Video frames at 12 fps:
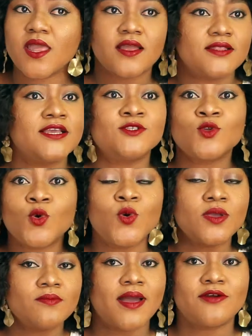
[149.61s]
there's no
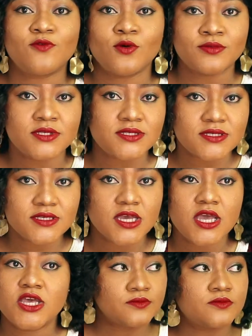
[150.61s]
going back from it?
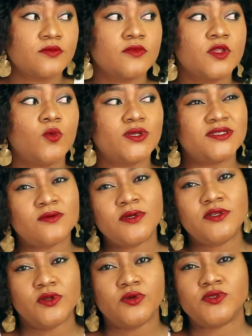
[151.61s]
When
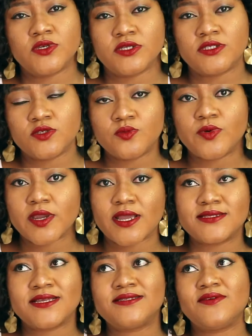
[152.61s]
someone knows your deal
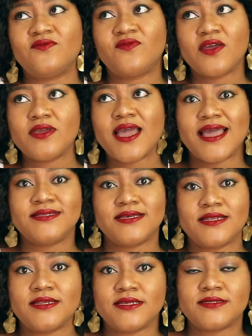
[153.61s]
breakers, there's a very high
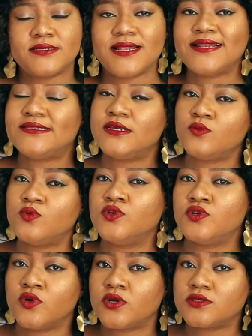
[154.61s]
tendency that they
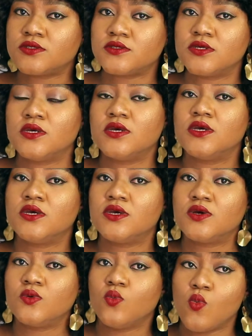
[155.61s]
would not
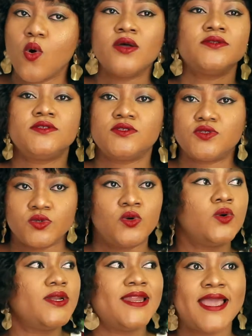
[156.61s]
want to
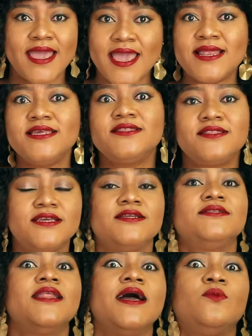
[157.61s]
go near
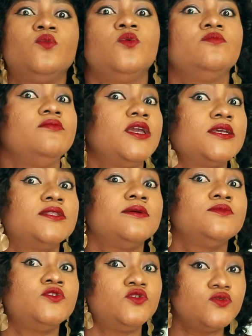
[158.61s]
anything that will make
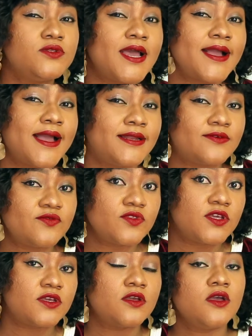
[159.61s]
them do that kind of thing.